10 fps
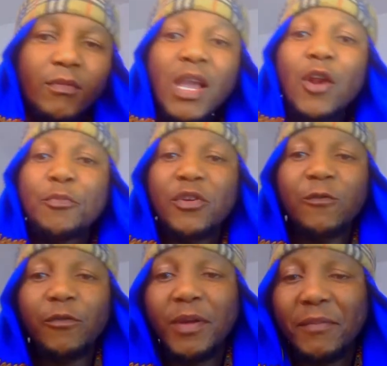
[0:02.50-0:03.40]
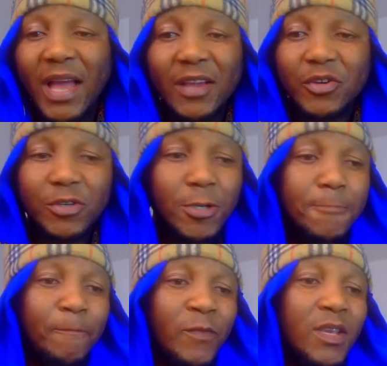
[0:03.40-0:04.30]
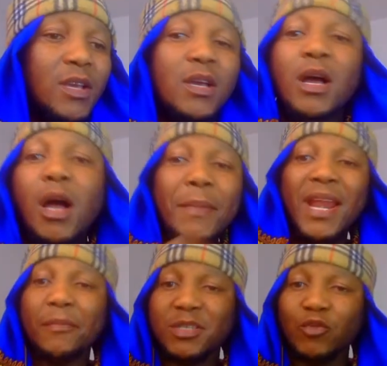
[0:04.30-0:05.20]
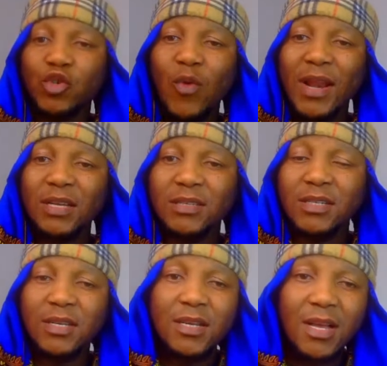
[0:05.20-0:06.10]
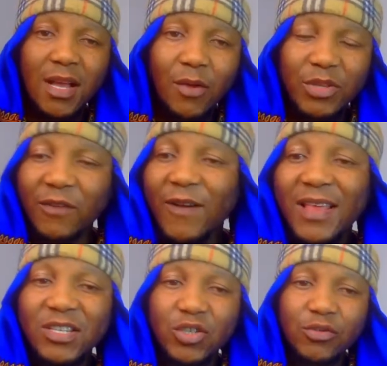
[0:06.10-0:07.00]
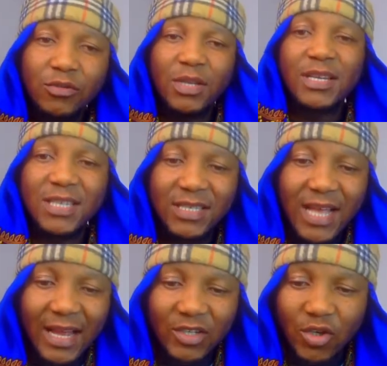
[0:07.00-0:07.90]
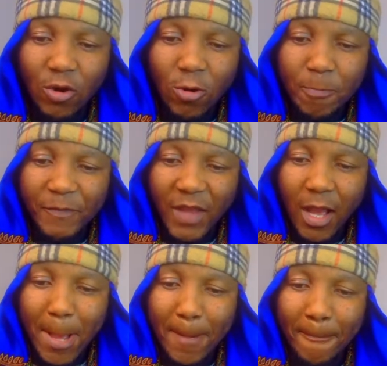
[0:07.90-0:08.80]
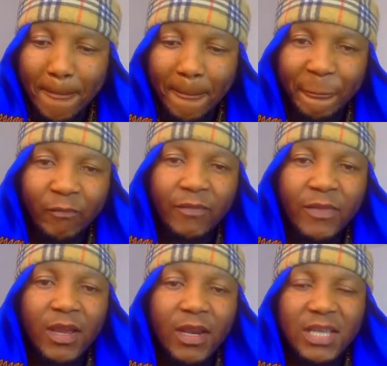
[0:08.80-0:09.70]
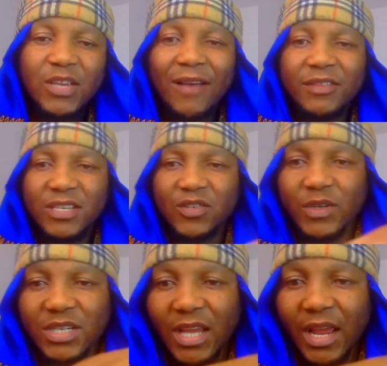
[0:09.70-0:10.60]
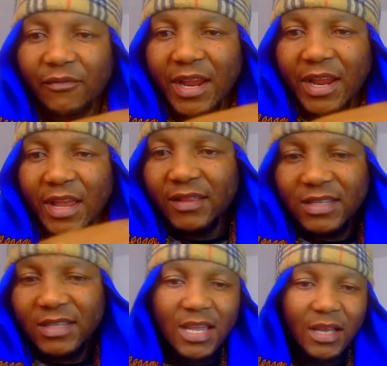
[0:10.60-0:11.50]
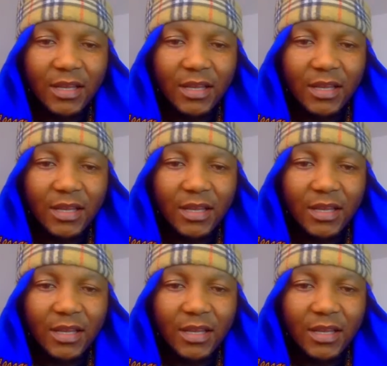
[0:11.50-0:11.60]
Hello, beautiful family. How you doing? My name is Mutwana. Without further ado, let's get started. So, let's say you have this question here, right here. Let's say,